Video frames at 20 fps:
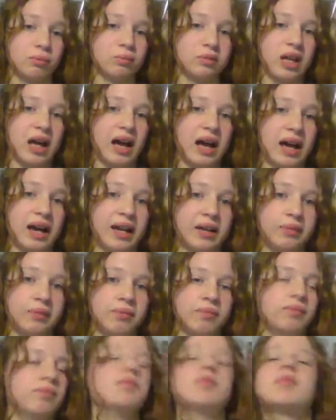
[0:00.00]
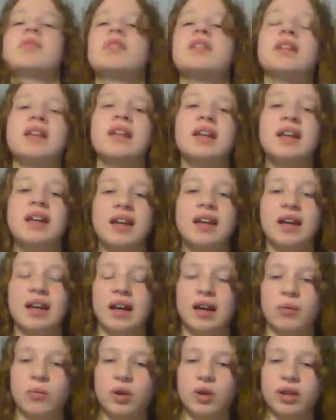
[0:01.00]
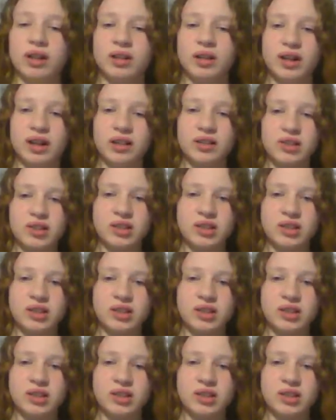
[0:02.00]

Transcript: line and whatnot. And